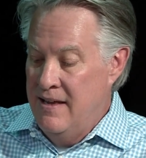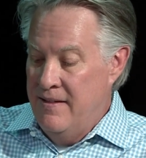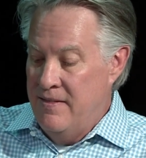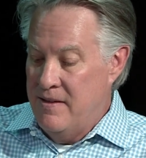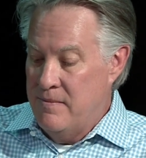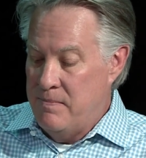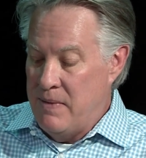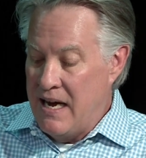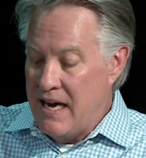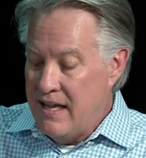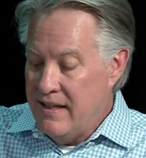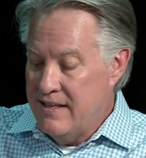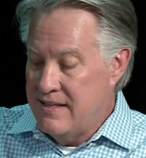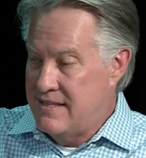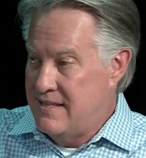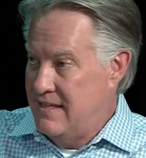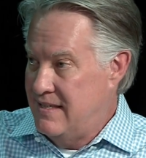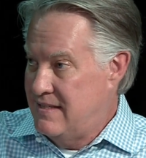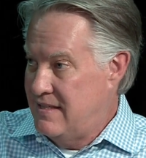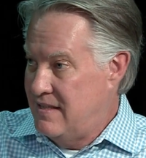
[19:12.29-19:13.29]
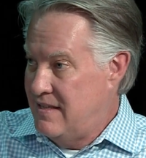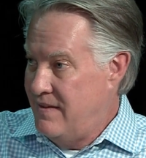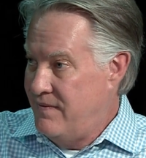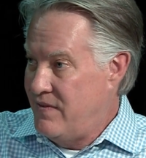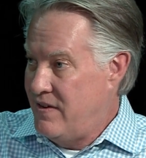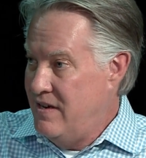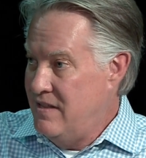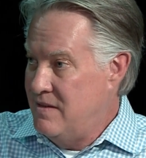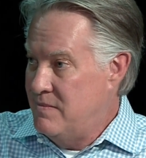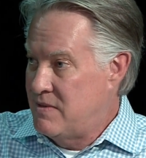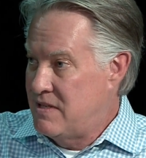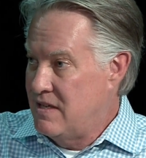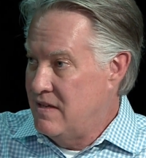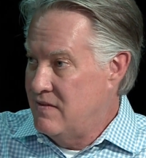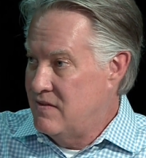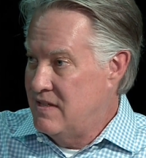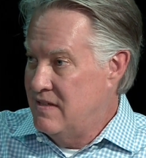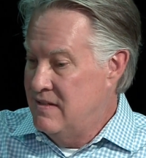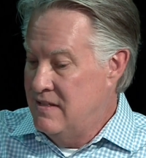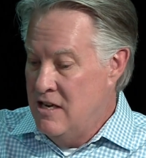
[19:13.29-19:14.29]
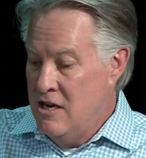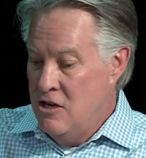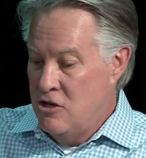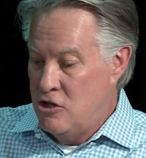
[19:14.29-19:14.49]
the politics that they find themselves in,